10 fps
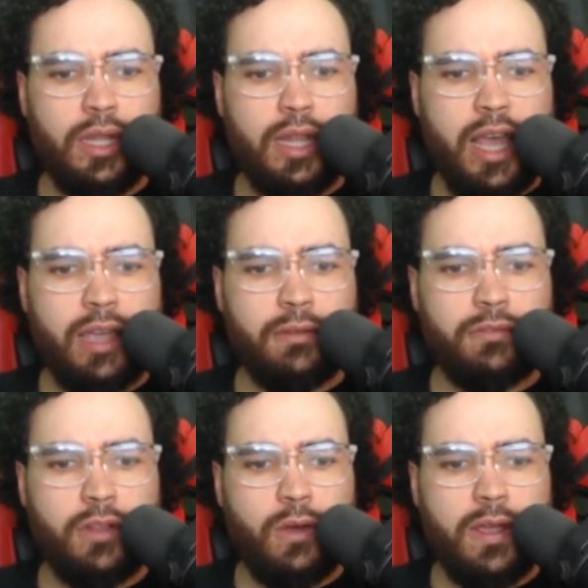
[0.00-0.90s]

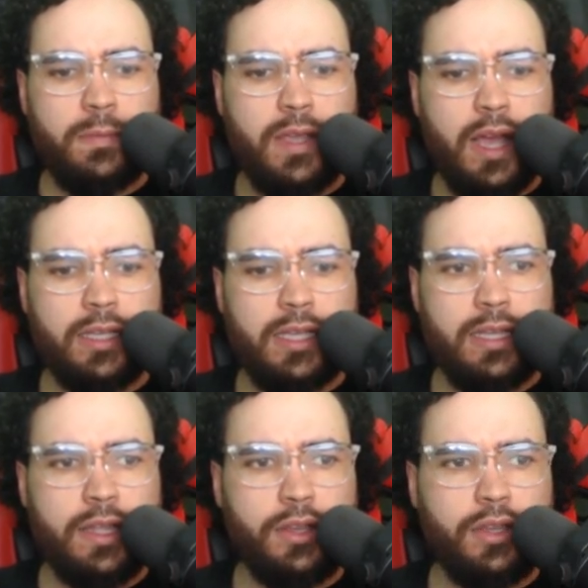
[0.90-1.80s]
Langflow API
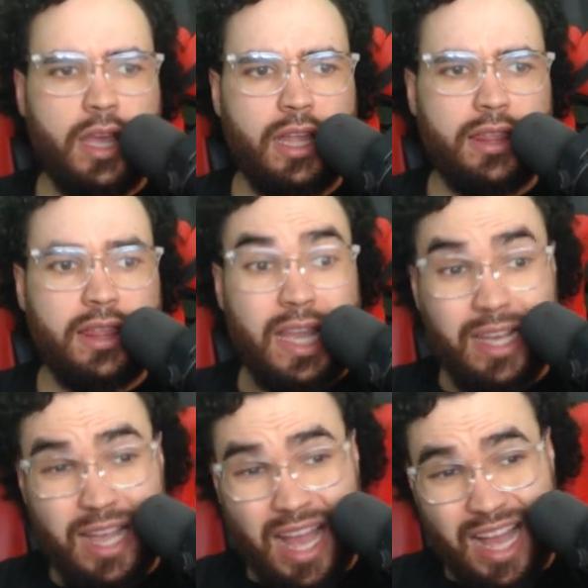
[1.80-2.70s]
key, then I
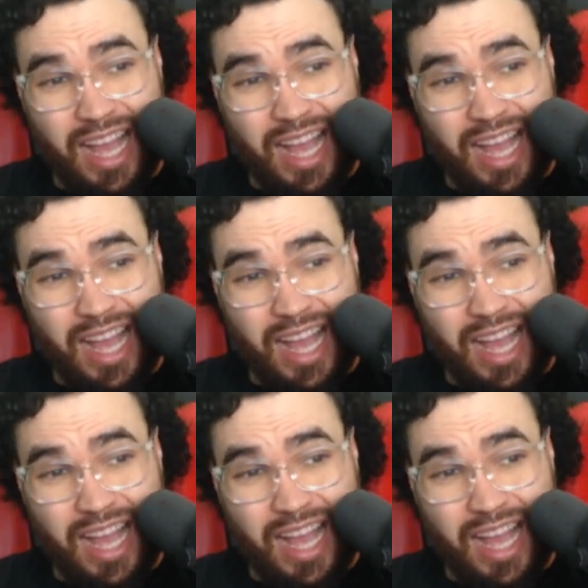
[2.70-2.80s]
think